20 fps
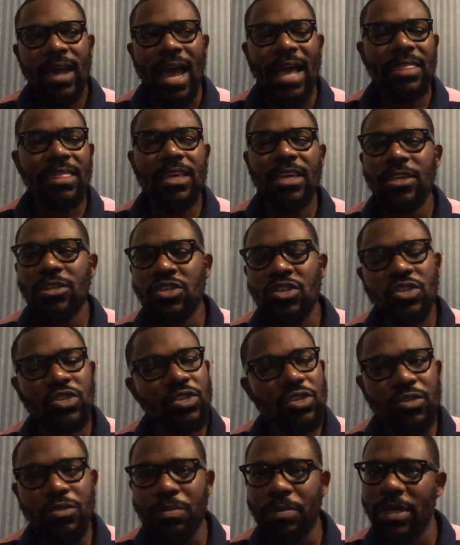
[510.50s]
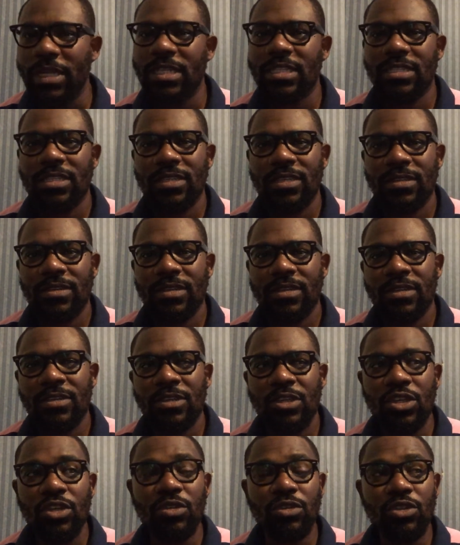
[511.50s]
I think it's stupid.
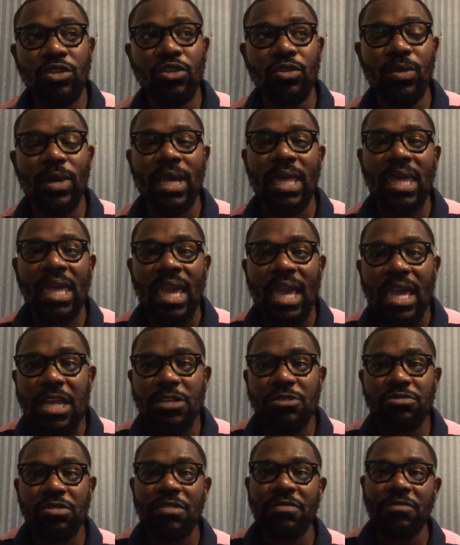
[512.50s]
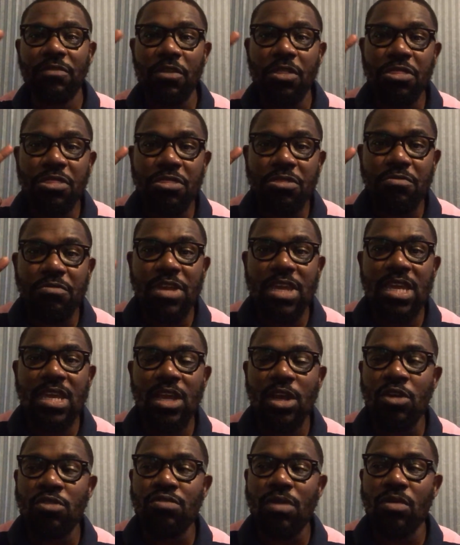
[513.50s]
You are catering for
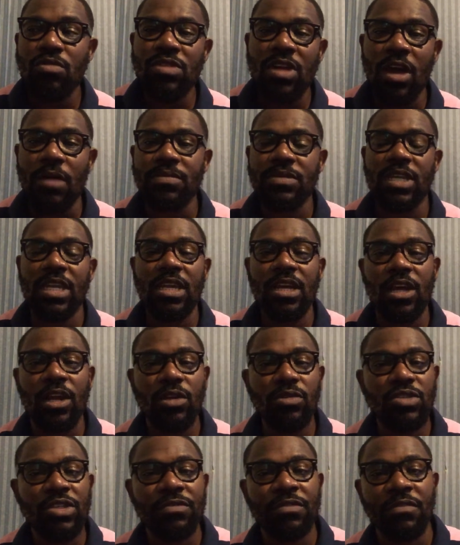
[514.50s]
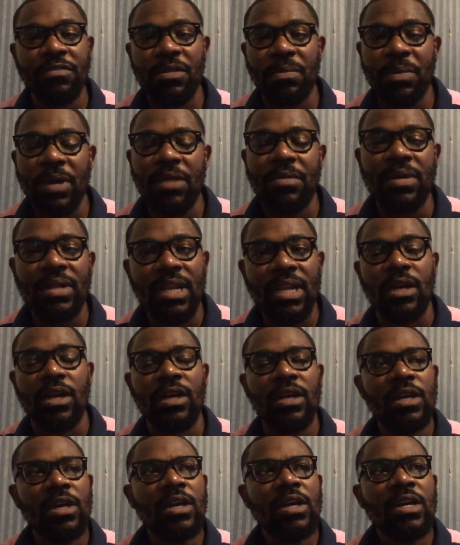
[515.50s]
three grown-ups, inclusive of your parents.
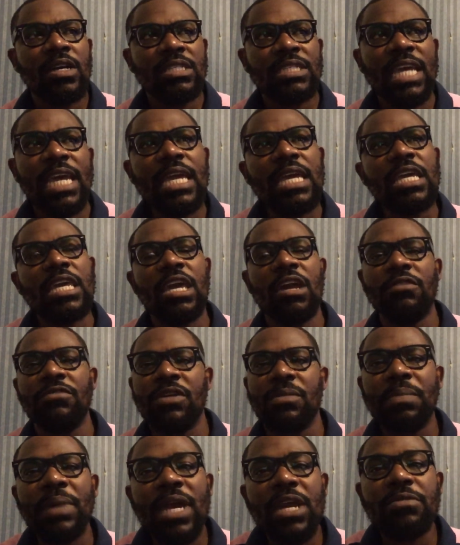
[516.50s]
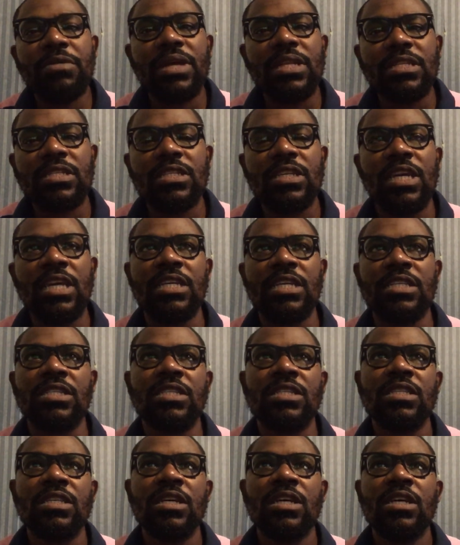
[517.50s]
Look, taking care of your parents
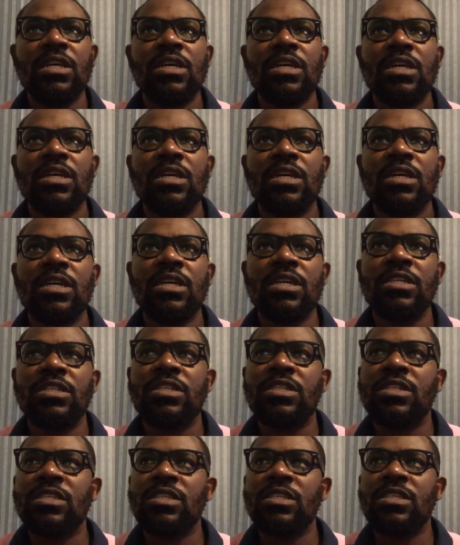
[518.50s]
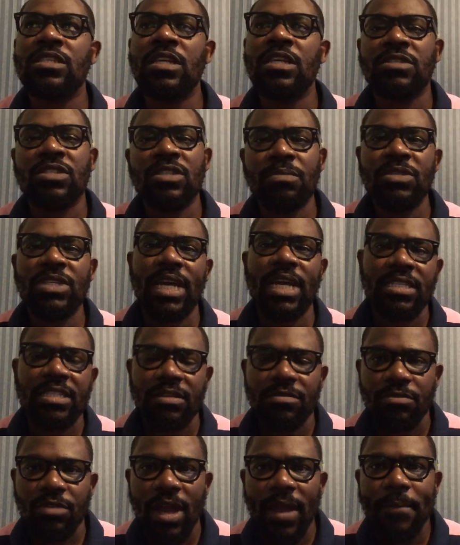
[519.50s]
is
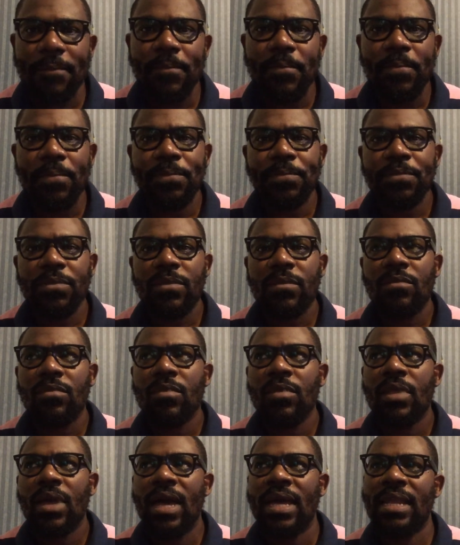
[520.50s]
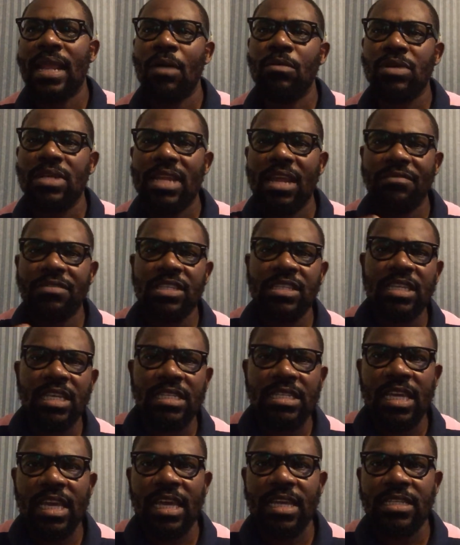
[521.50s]
subjective, right? And I would never
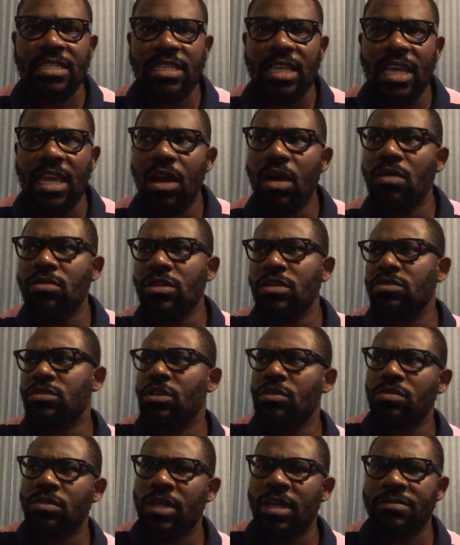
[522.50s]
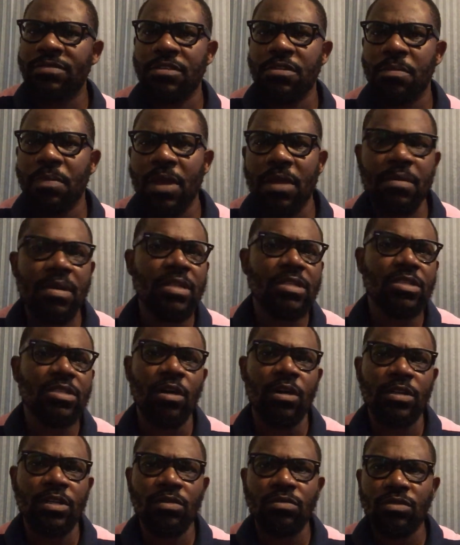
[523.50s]
sit here and say, oh, don't look after your parents,
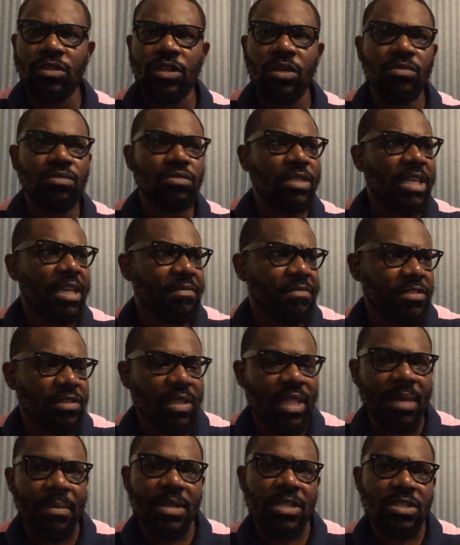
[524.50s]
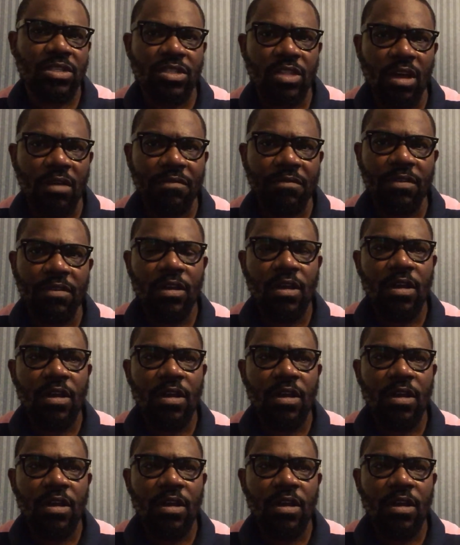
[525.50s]
or don't give to them and stuff.